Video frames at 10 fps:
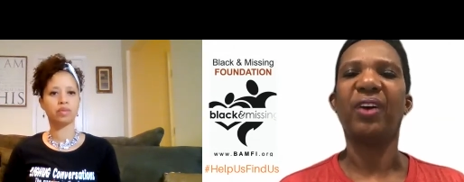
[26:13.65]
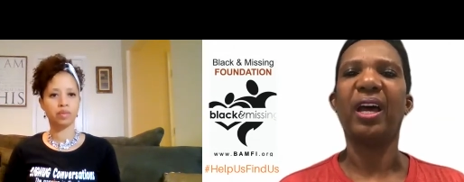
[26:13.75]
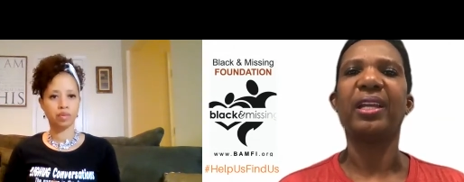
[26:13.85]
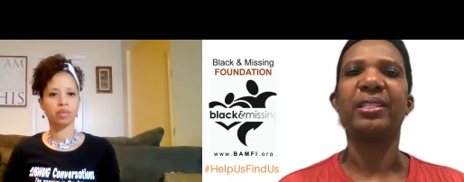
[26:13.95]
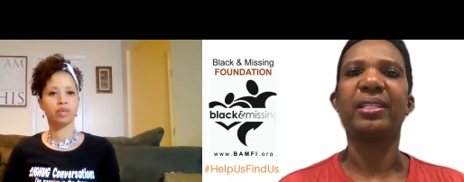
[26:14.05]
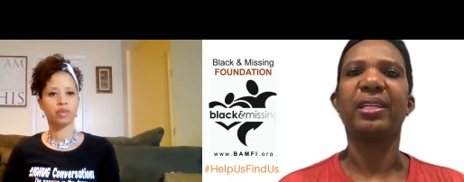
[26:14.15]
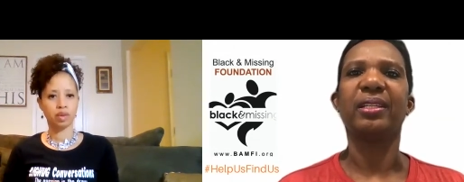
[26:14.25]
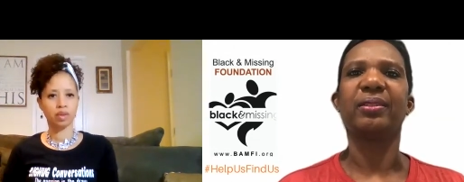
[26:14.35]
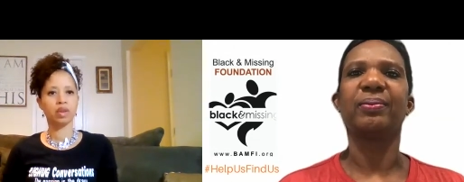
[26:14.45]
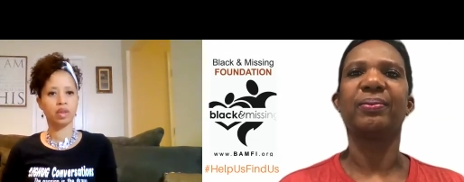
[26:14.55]

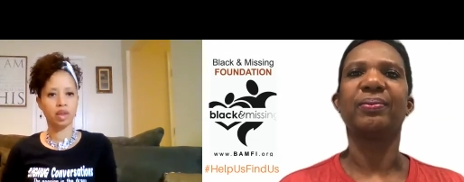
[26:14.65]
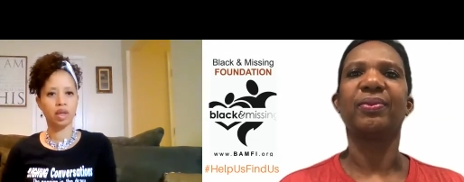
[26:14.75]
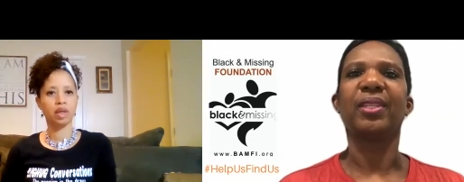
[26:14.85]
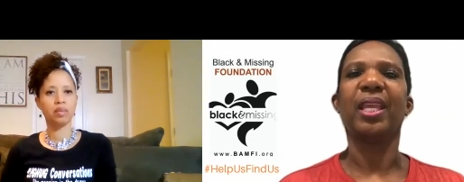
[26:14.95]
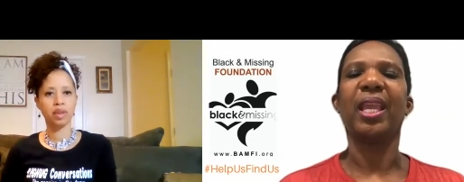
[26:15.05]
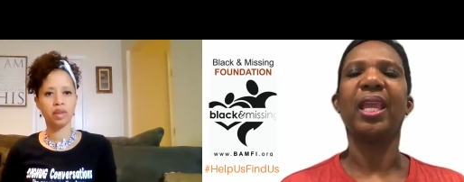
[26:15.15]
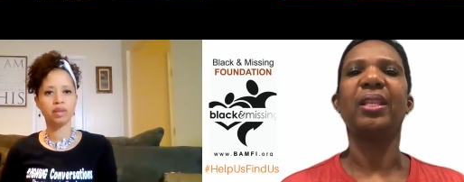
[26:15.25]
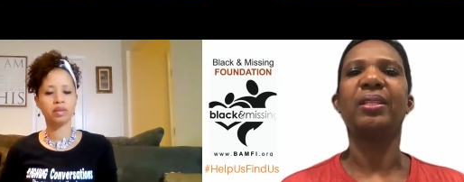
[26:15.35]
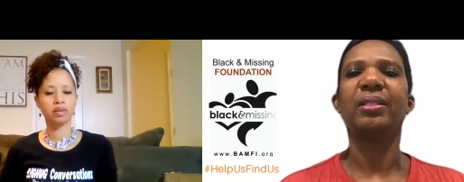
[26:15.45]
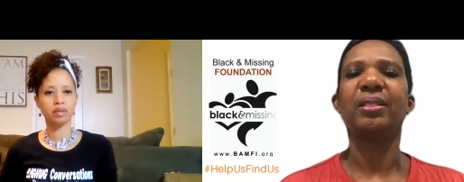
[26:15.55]
Speaker 1: finding.
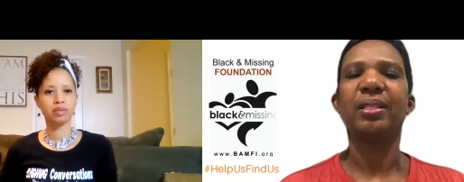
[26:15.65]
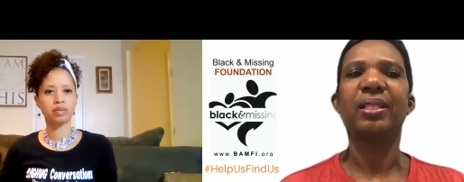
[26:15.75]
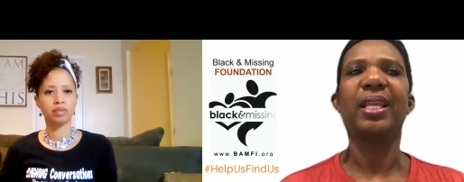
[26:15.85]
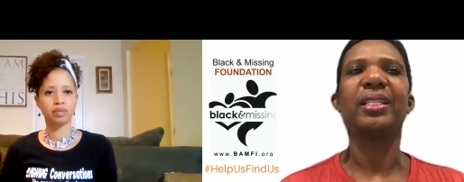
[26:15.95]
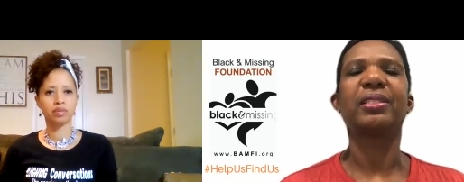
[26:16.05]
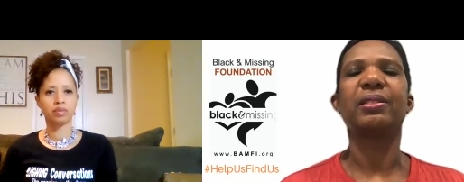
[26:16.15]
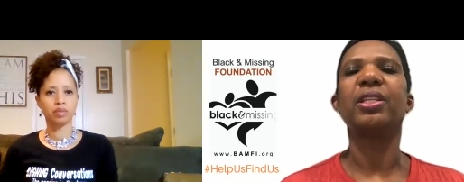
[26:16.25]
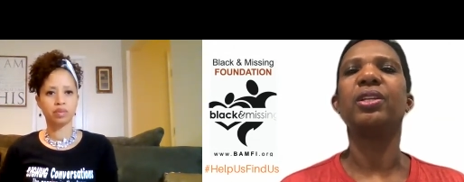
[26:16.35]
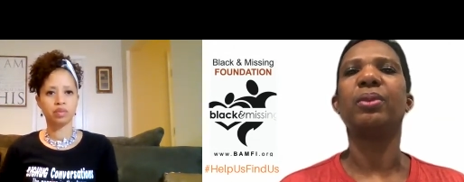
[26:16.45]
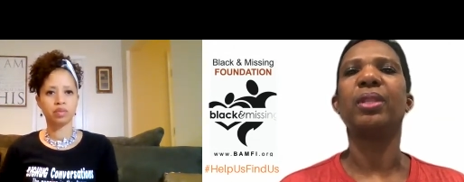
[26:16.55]
Amen. And
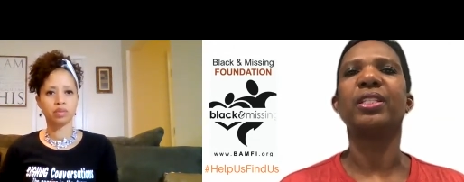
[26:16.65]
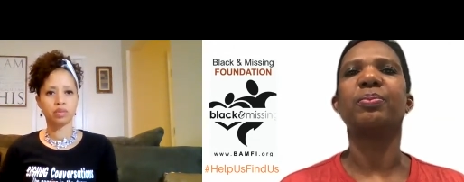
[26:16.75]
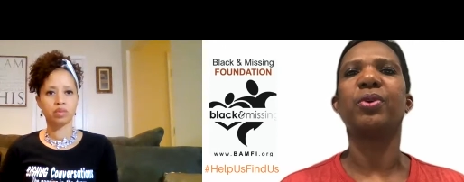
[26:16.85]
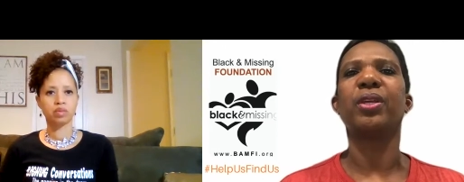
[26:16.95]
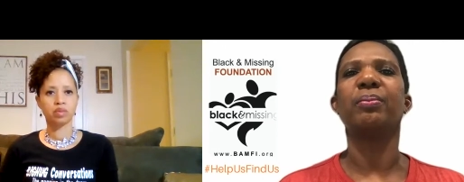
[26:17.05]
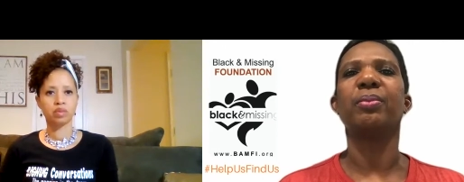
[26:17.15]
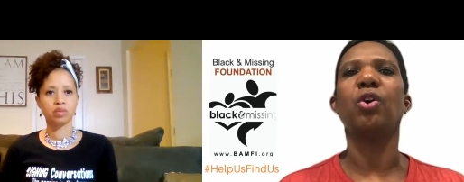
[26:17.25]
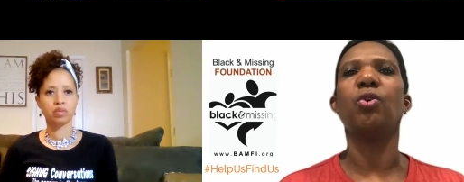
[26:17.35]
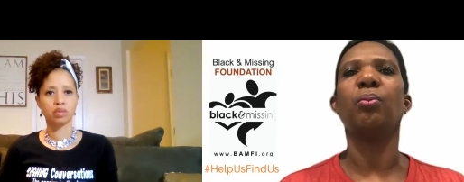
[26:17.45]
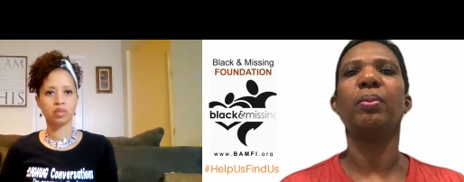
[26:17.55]
let's bring them
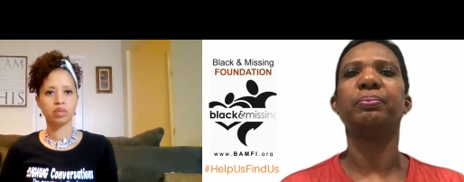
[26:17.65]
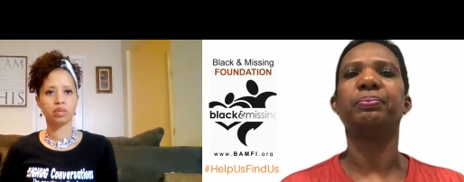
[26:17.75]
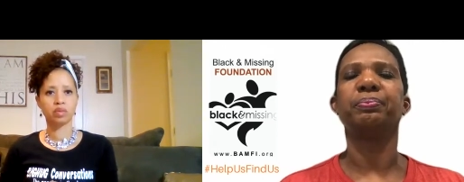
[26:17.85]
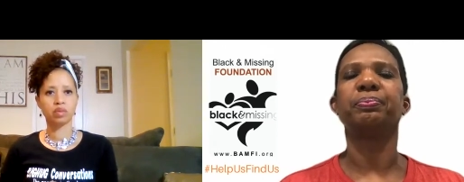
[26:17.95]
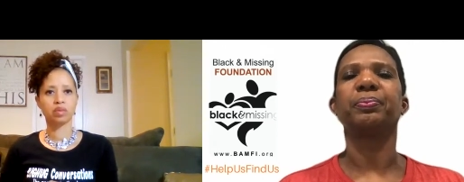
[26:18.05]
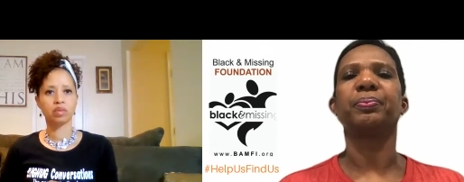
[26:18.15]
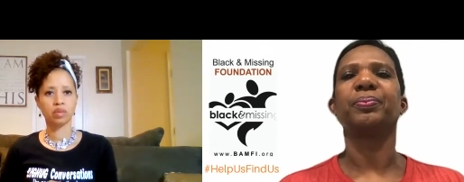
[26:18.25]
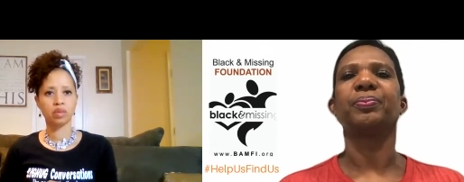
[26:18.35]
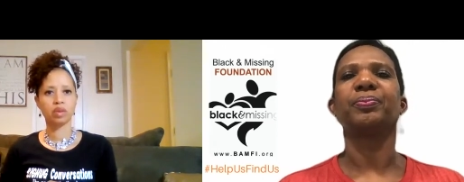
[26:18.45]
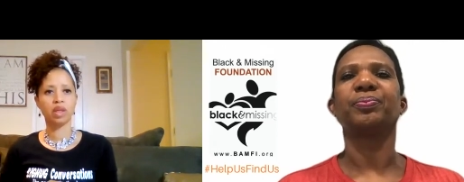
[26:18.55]
home.
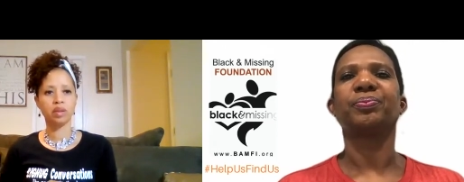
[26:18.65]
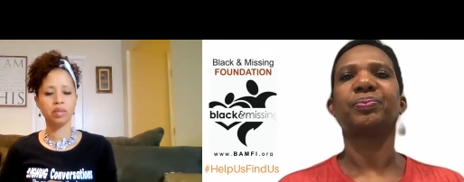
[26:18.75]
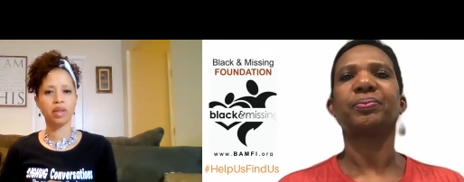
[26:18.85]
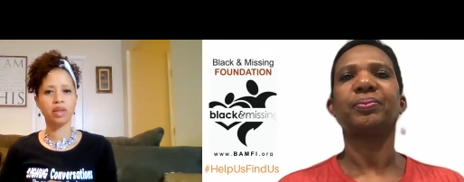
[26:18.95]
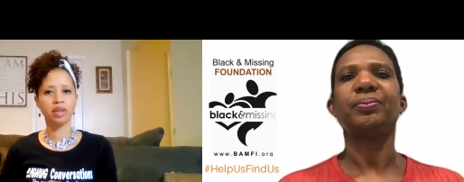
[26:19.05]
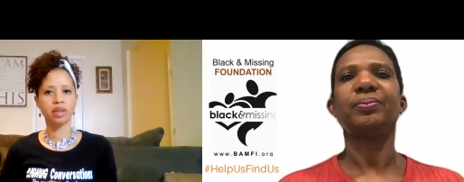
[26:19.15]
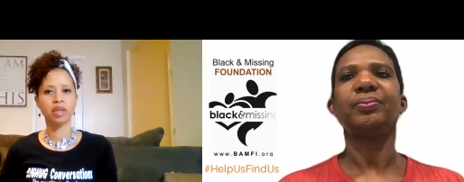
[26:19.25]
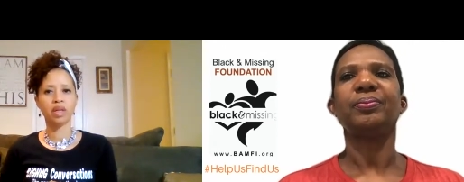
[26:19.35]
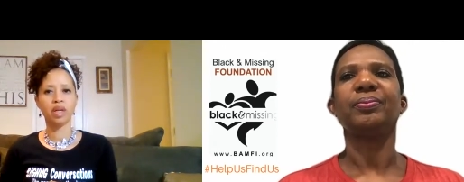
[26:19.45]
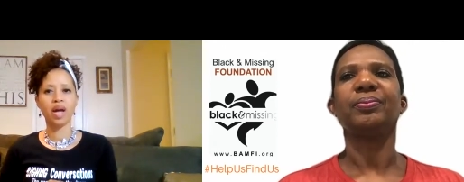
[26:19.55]
Speaker 2: Amen.
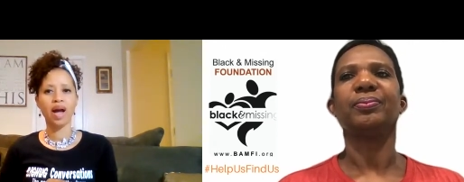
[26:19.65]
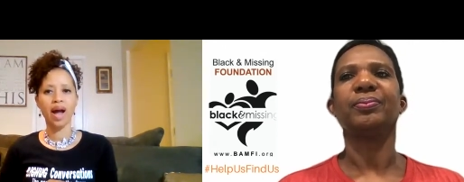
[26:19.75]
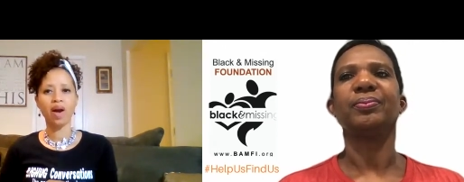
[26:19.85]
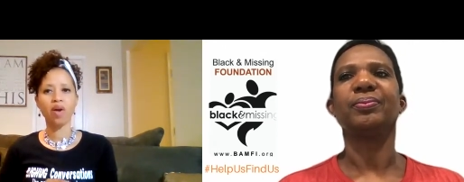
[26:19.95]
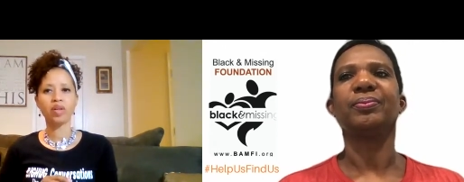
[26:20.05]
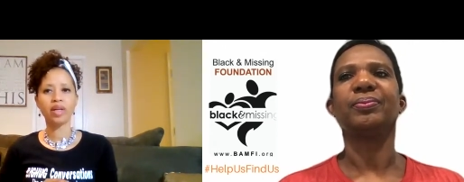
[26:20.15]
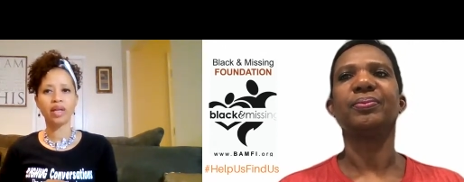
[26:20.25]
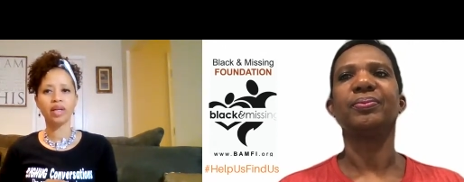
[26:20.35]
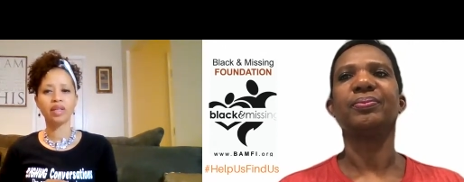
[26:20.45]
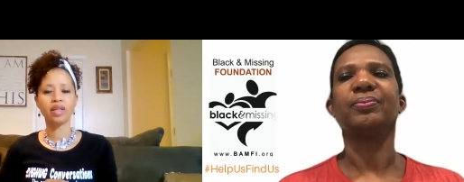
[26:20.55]
How
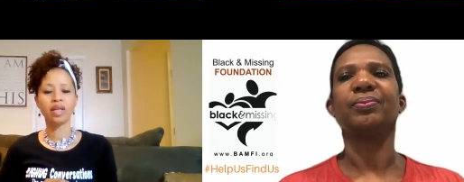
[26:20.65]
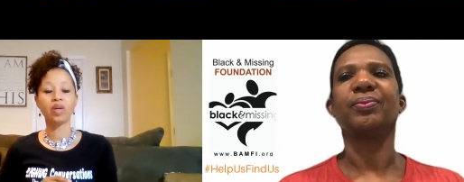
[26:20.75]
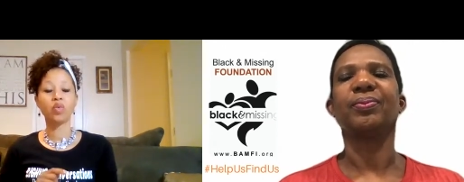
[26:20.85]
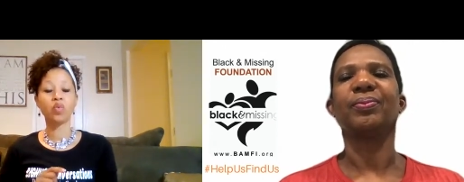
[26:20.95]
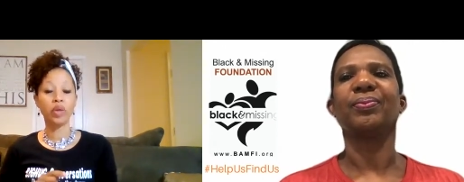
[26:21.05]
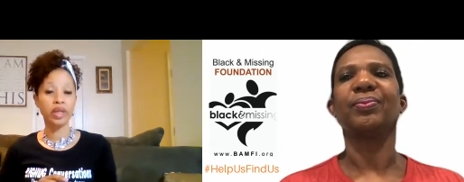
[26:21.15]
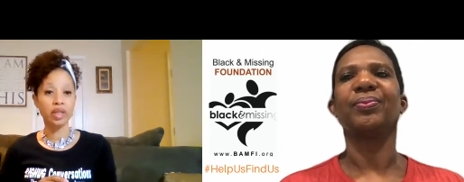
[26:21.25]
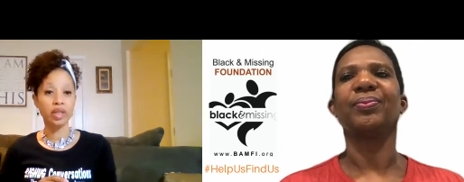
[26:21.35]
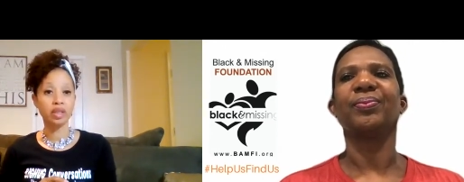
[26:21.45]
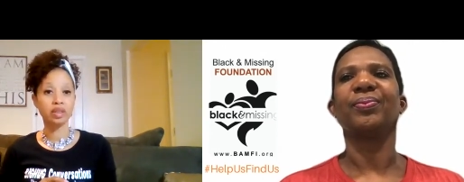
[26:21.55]
can
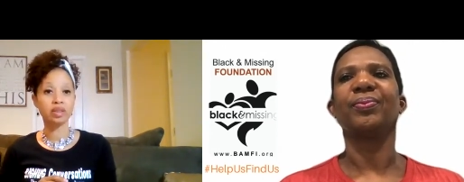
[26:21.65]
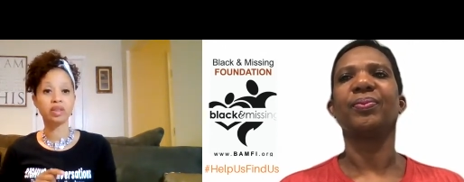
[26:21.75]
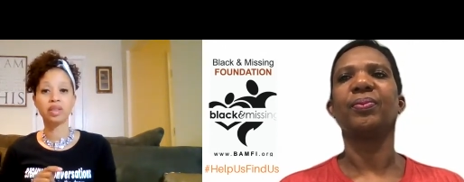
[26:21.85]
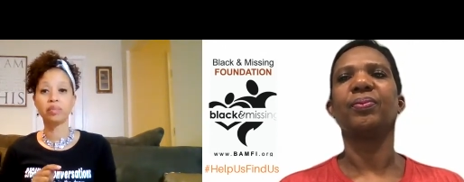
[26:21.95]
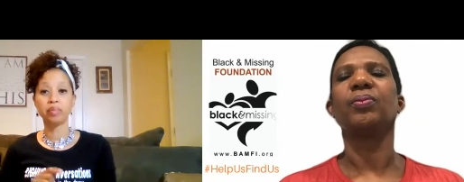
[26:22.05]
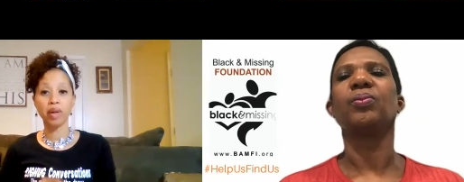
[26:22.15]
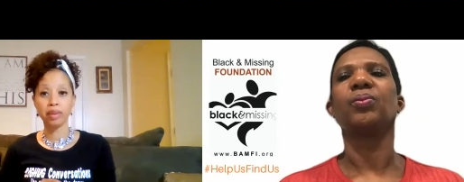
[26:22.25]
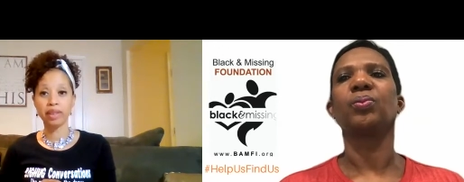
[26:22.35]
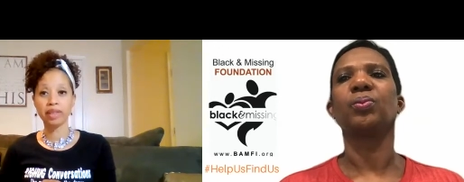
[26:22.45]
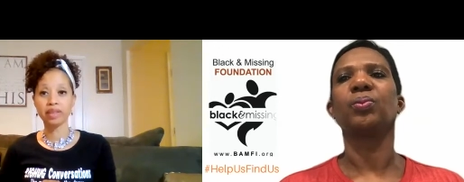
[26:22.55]
we, the
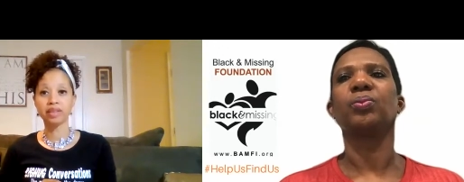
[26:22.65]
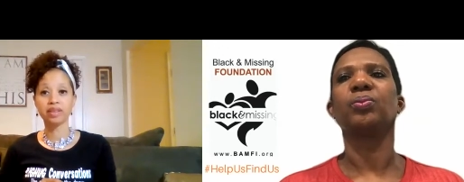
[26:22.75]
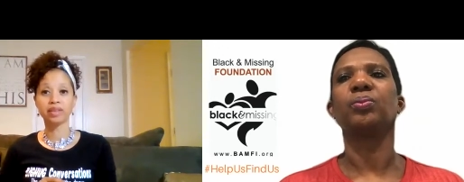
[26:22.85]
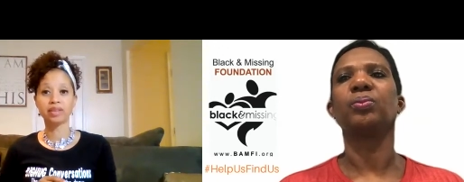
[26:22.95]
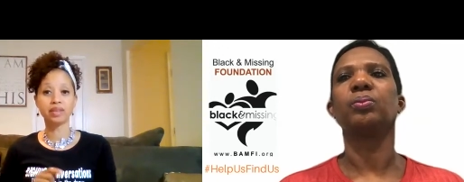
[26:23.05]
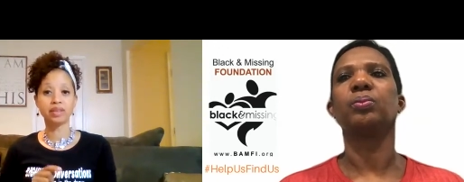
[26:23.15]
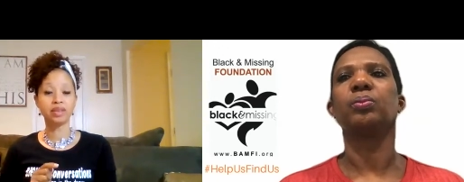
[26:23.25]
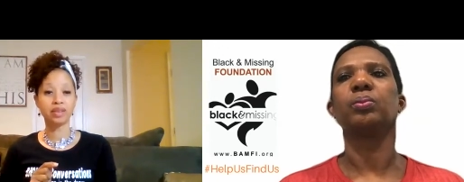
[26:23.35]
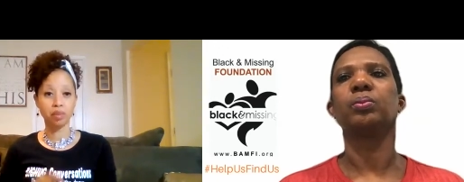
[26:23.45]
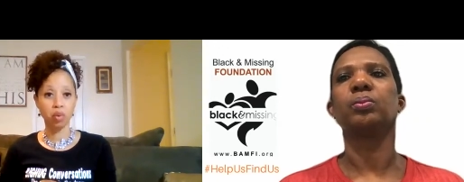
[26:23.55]
public,
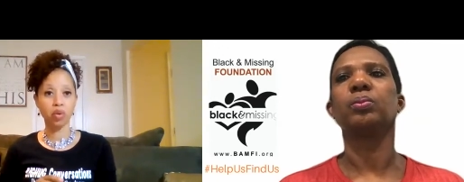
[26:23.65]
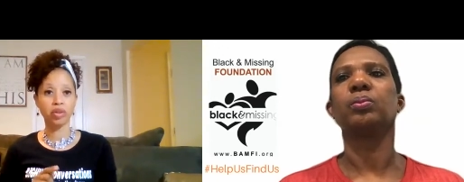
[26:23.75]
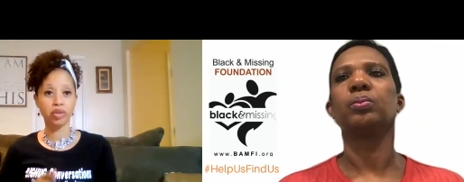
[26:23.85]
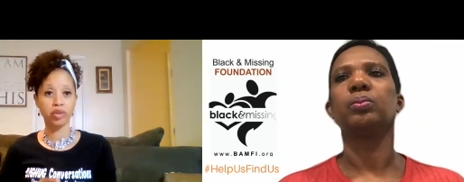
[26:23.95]
support